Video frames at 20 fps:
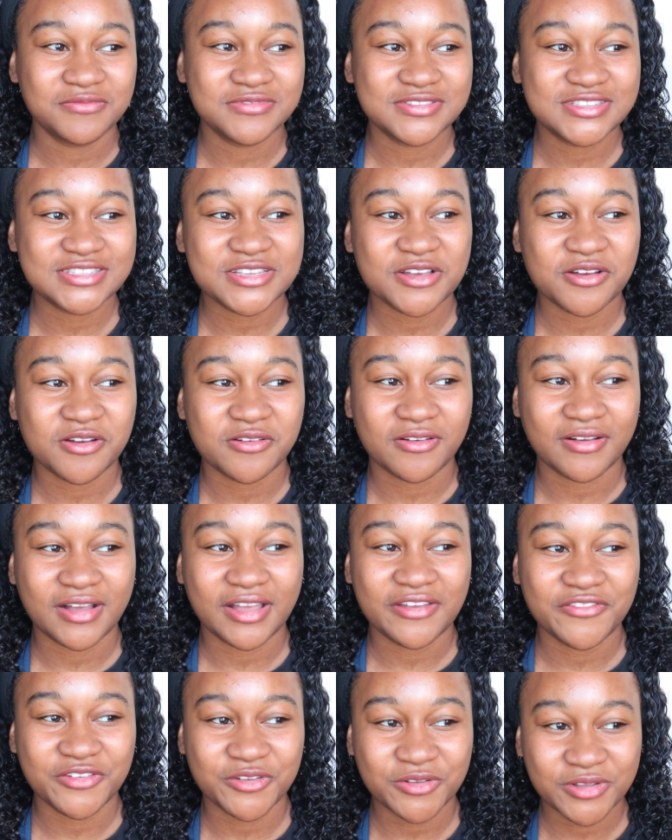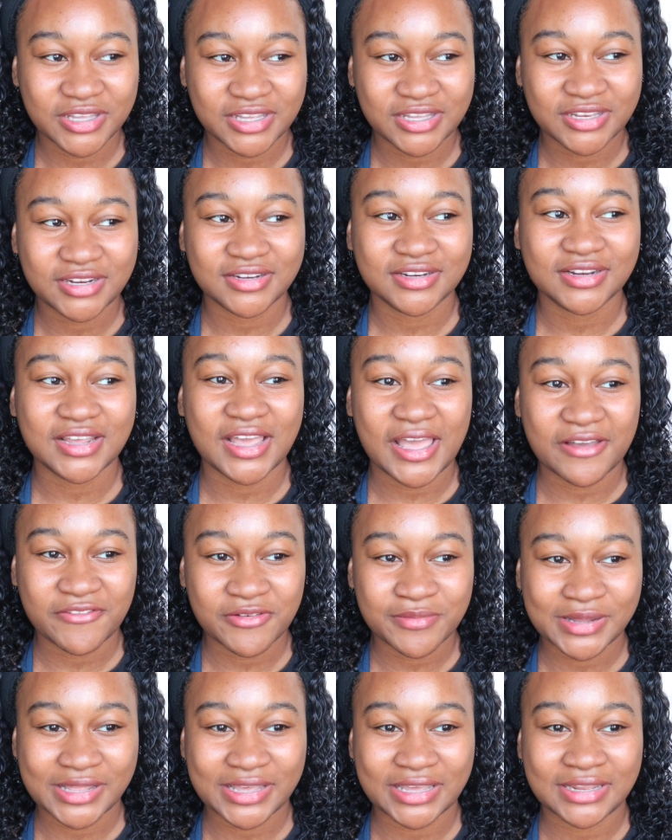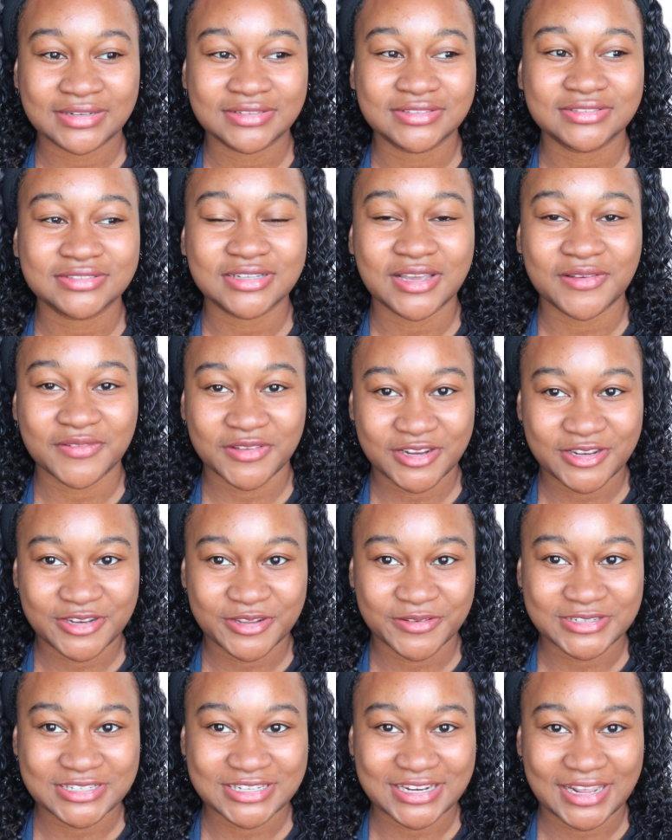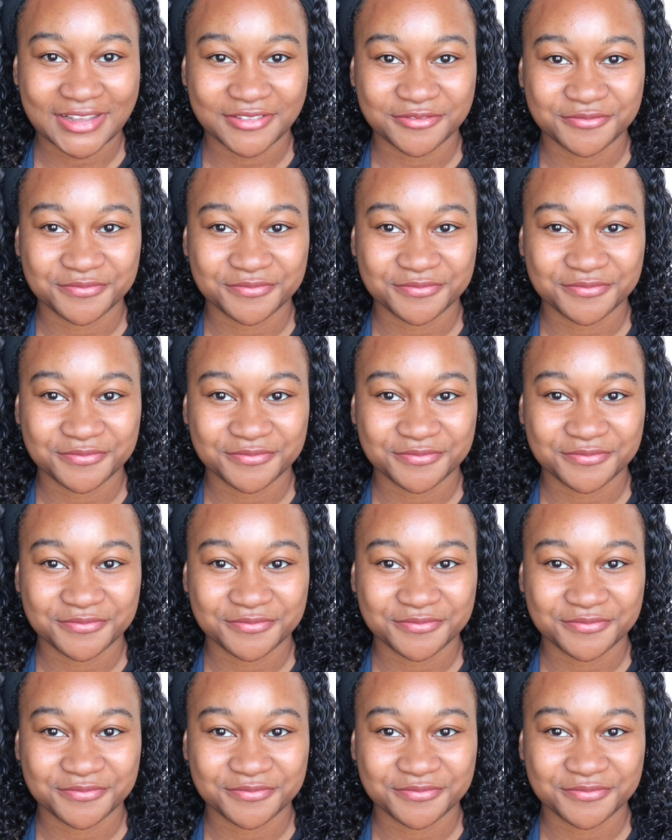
So I feel good. I have a plan. I'm gonna do it today.